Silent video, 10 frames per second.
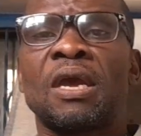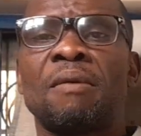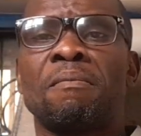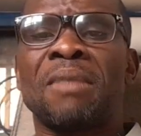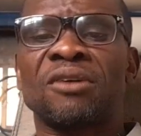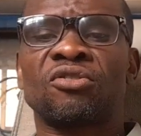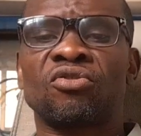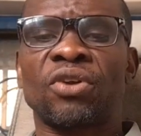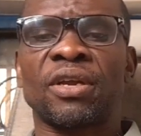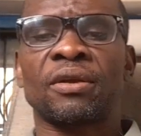in
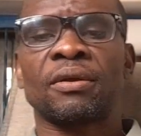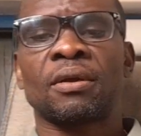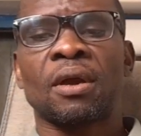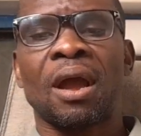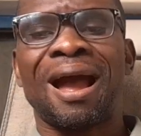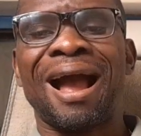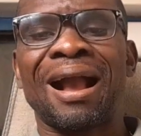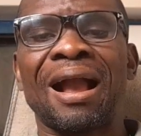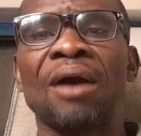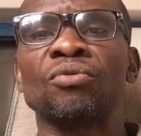mastering
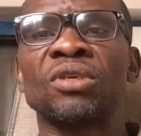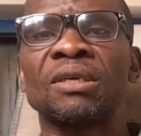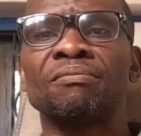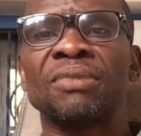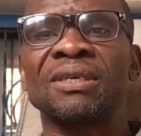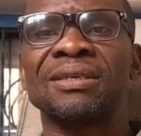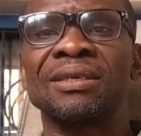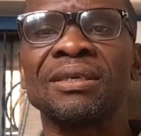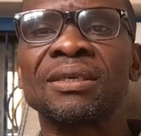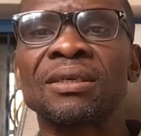accounting
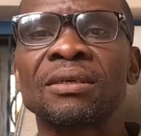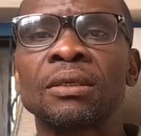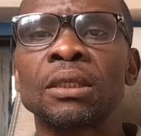basics.